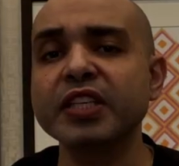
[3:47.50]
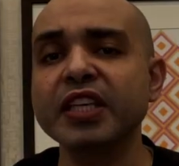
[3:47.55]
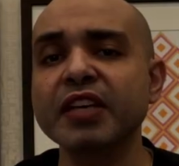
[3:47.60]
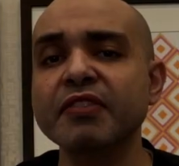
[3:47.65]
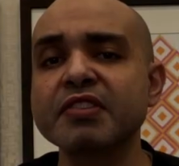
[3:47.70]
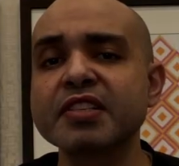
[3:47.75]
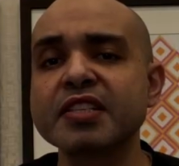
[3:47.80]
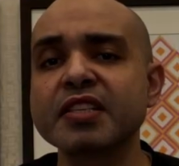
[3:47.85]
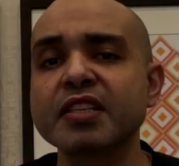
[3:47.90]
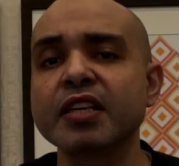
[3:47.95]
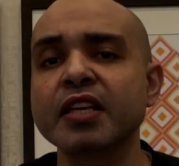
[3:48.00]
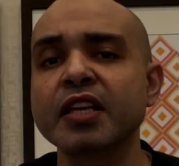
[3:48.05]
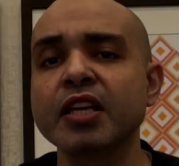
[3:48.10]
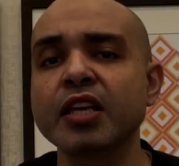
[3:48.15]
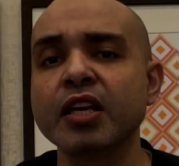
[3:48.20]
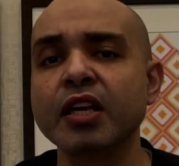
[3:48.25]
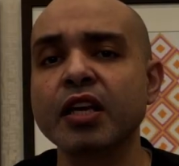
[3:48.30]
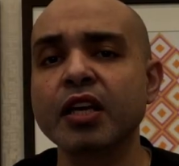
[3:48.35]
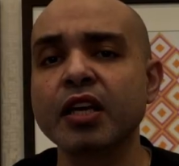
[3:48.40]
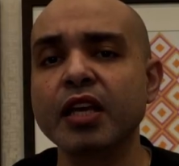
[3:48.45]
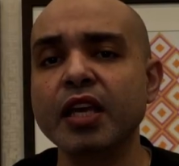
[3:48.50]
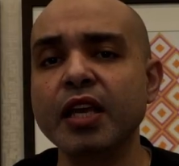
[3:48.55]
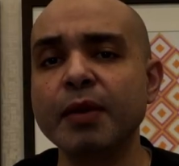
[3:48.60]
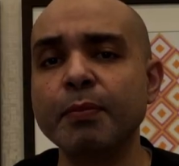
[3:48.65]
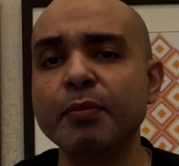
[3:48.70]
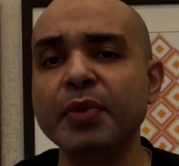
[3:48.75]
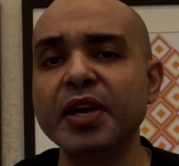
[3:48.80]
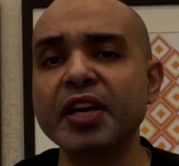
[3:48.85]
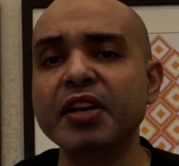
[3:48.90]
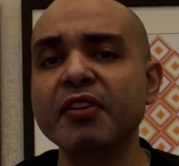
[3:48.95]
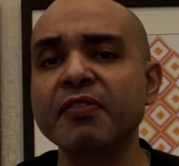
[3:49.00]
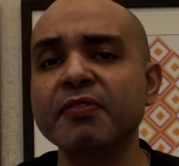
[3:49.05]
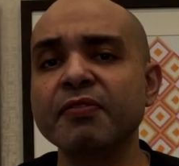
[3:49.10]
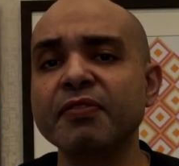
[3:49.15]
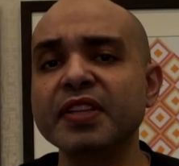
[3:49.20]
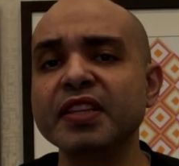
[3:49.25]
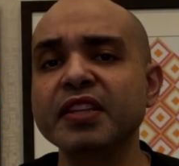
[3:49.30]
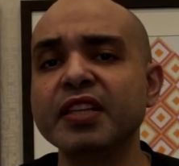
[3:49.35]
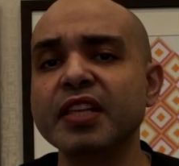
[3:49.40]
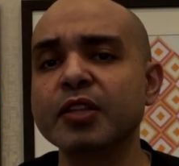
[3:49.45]
gives a better
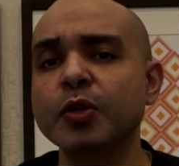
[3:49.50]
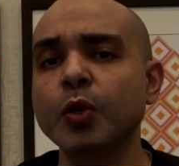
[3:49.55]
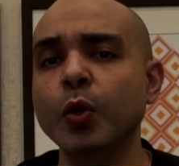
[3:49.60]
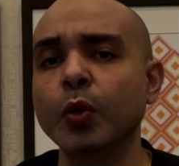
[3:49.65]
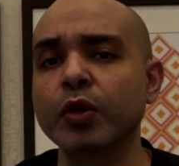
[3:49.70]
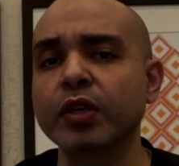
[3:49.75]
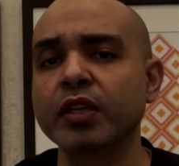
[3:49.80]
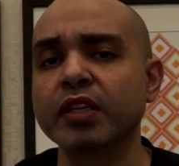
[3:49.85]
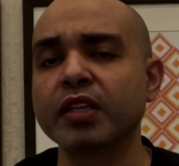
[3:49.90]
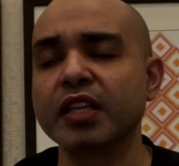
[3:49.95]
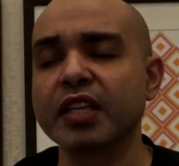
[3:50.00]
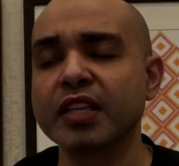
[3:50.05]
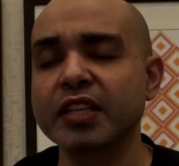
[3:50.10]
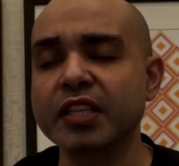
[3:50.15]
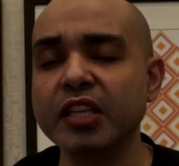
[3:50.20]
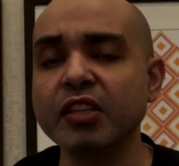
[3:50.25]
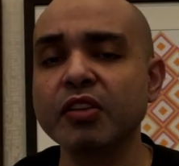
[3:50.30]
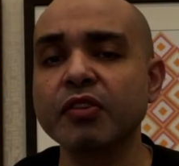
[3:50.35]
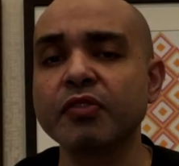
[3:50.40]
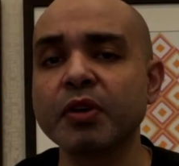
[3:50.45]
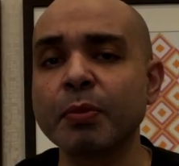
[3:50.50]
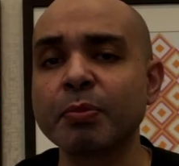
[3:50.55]
fitness goal. Instead of